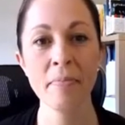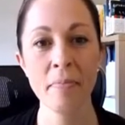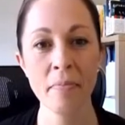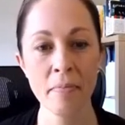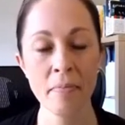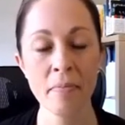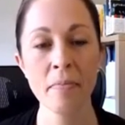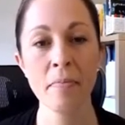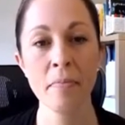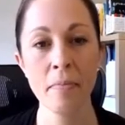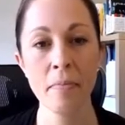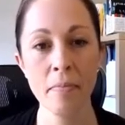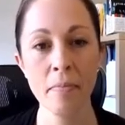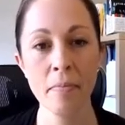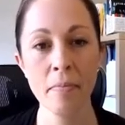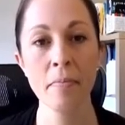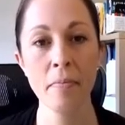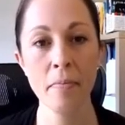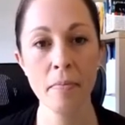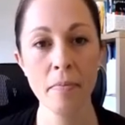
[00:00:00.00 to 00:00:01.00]

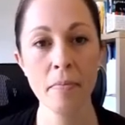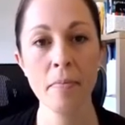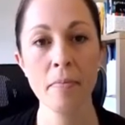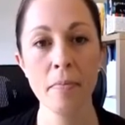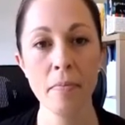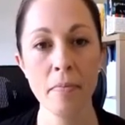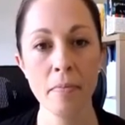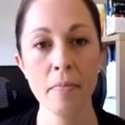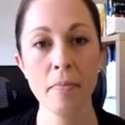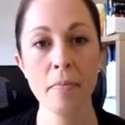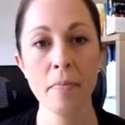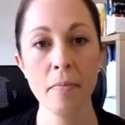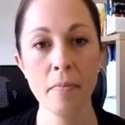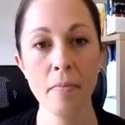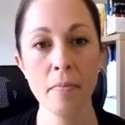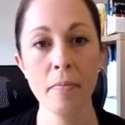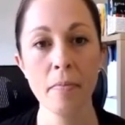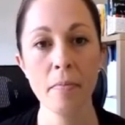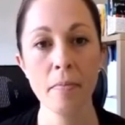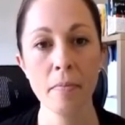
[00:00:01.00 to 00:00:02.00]

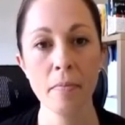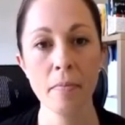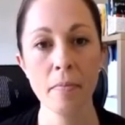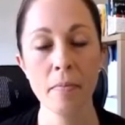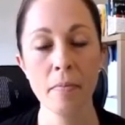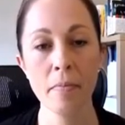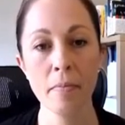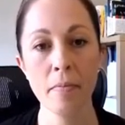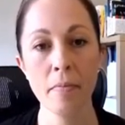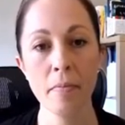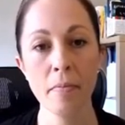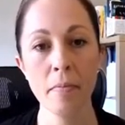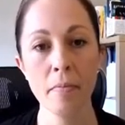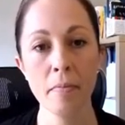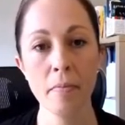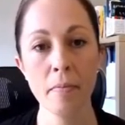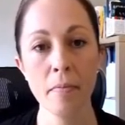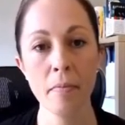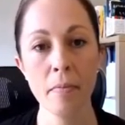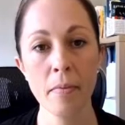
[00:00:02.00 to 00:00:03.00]

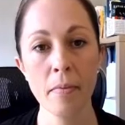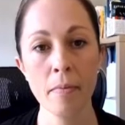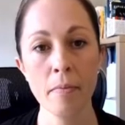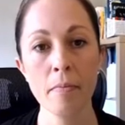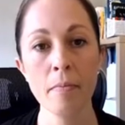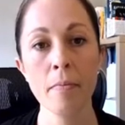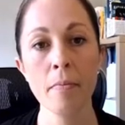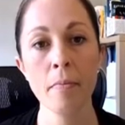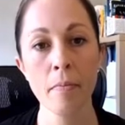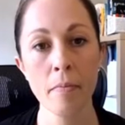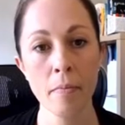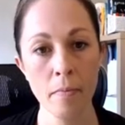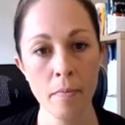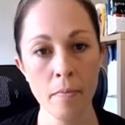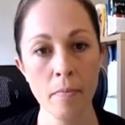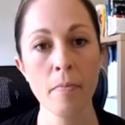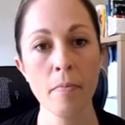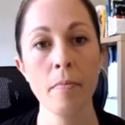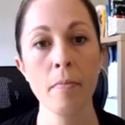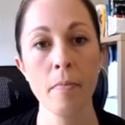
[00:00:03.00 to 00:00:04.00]

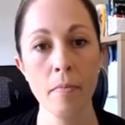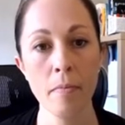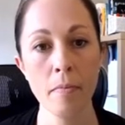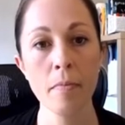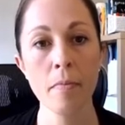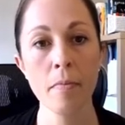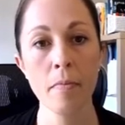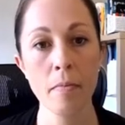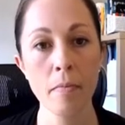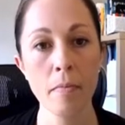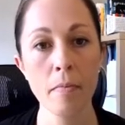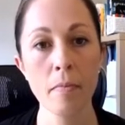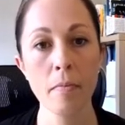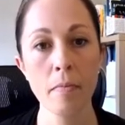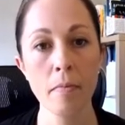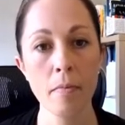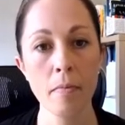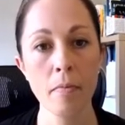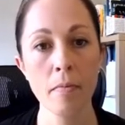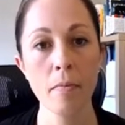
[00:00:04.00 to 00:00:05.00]

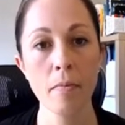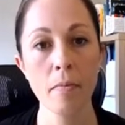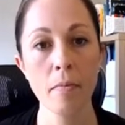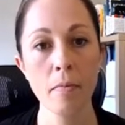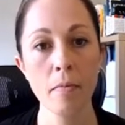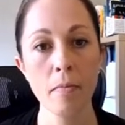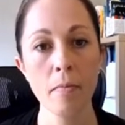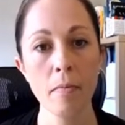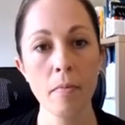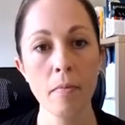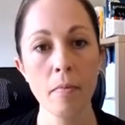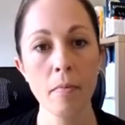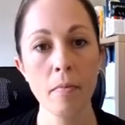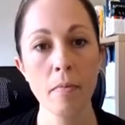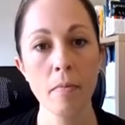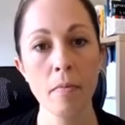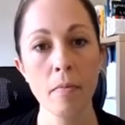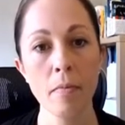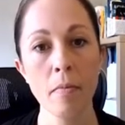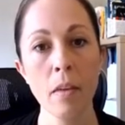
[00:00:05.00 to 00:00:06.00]
[no speech]